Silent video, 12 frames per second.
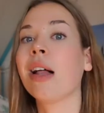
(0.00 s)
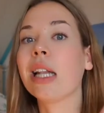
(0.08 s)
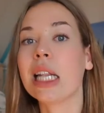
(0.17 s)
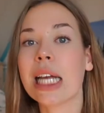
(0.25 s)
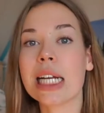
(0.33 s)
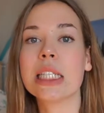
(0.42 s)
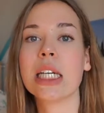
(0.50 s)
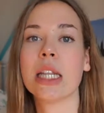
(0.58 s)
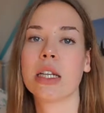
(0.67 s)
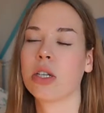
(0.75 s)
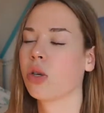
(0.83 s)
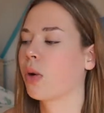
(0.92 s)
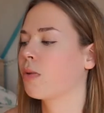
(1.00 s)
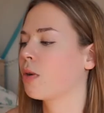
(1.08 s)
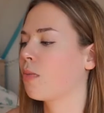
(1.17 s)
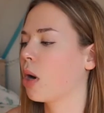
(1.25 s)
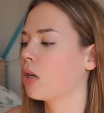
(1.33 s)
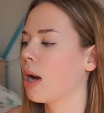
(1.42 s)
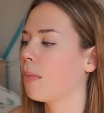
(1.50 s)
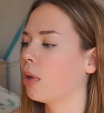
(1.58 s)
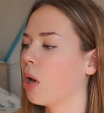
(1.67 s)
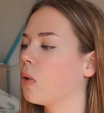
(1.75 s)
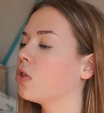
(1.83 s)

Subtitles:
linked in the description bar down below.